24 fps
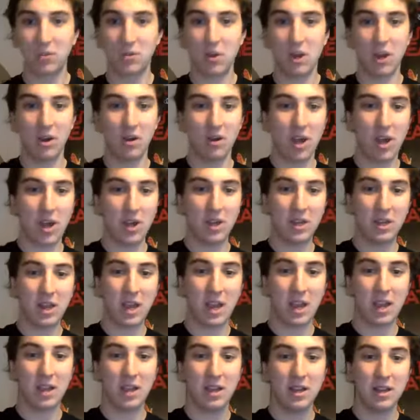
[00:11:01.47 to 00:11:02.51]
well.
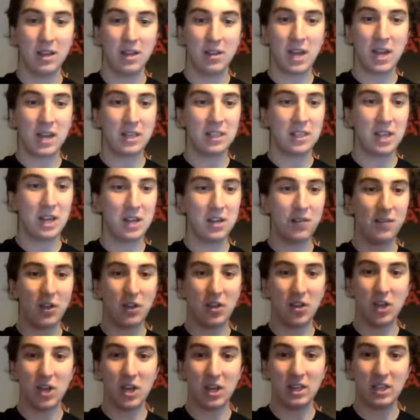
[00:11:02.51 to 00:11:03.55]
Okay, that's the end of your
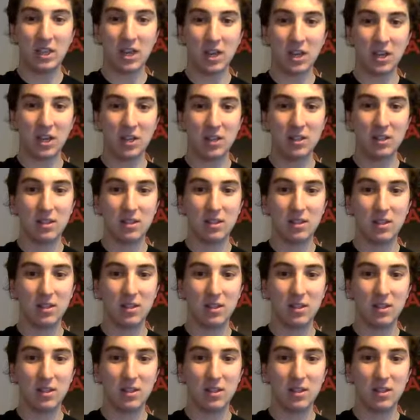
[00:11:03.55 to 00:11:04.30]
30 seconds.